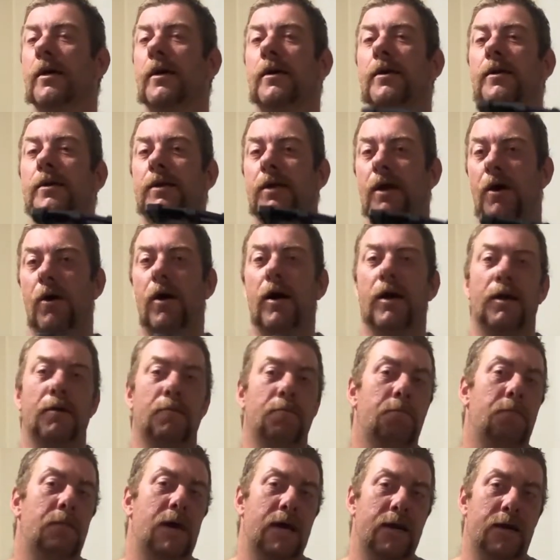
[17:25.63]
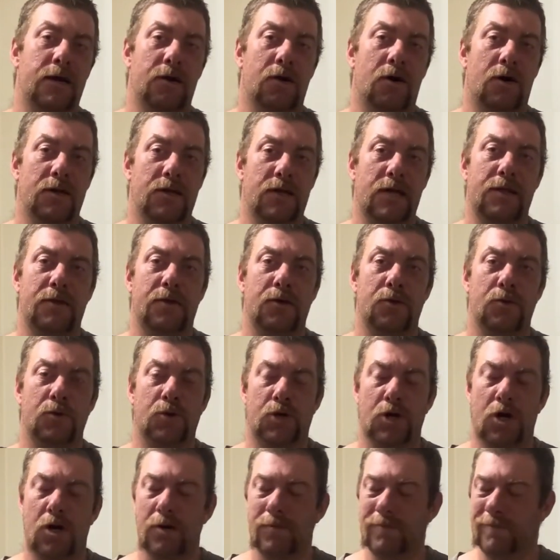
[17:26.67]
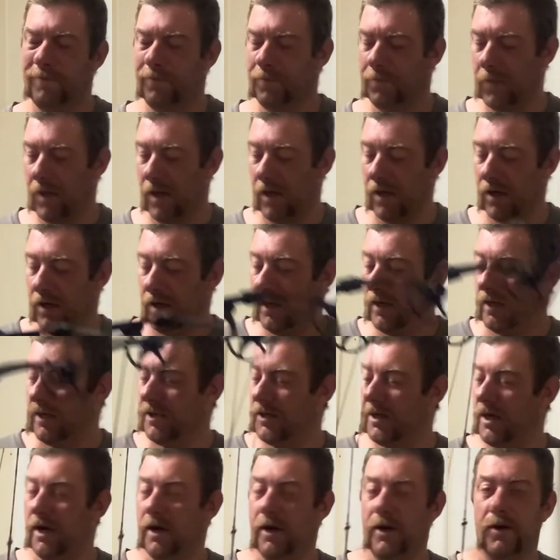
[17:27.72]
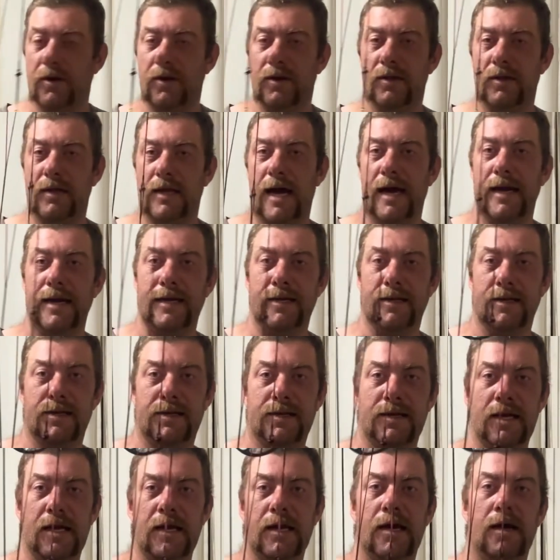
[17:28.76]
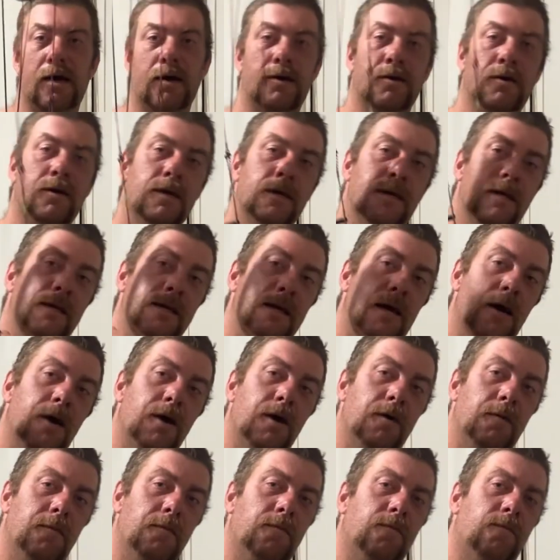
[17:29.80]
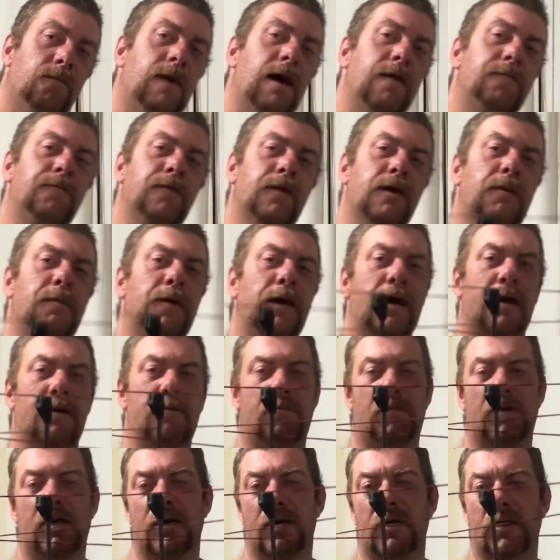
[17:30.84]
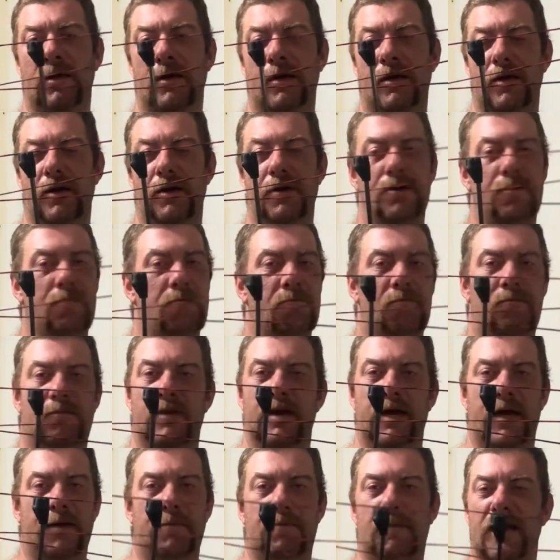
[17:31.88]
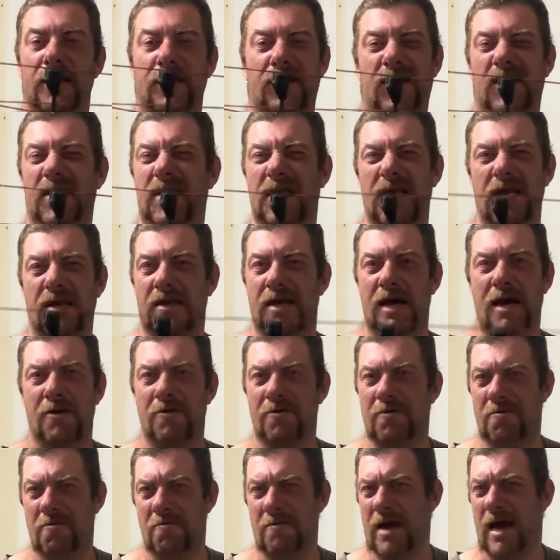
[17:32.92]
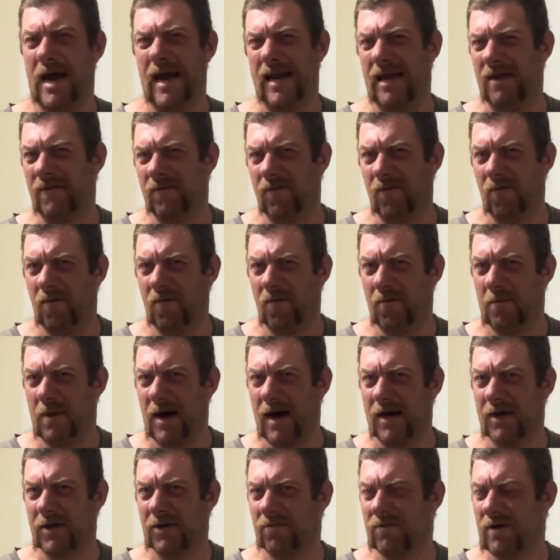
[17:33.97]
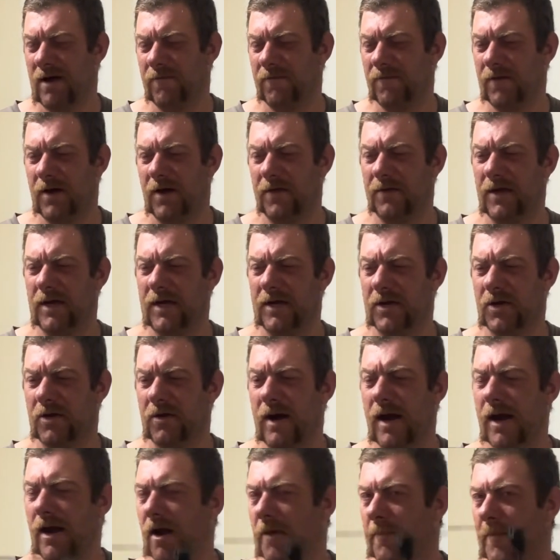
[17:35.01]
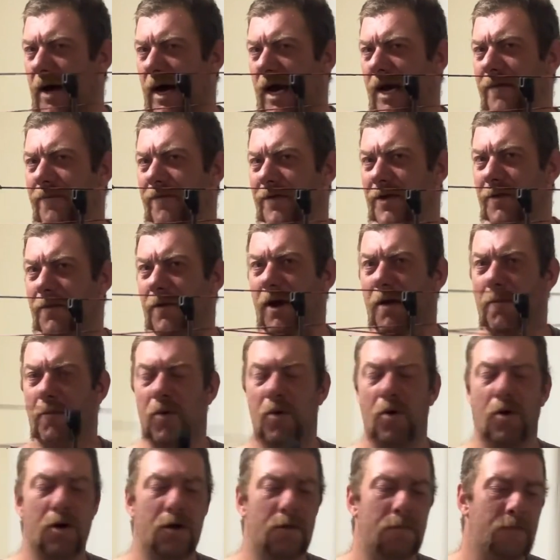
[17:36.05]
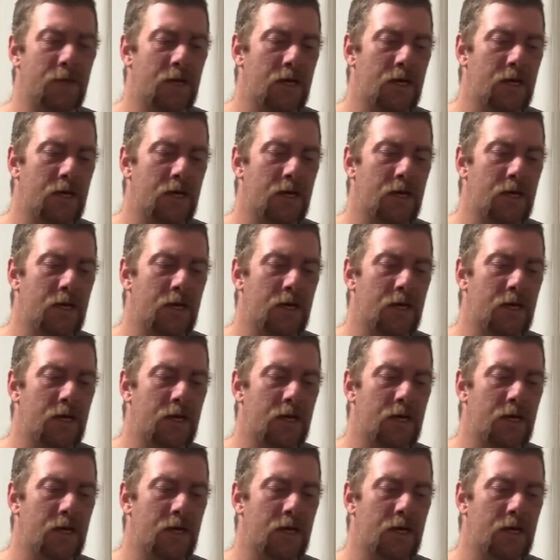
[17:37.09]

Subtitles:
so I can make a nice ethical shot. So that is a Stinger. So roughly about 684 bucks roughly, I think, Australian. I paid for this when I bought it.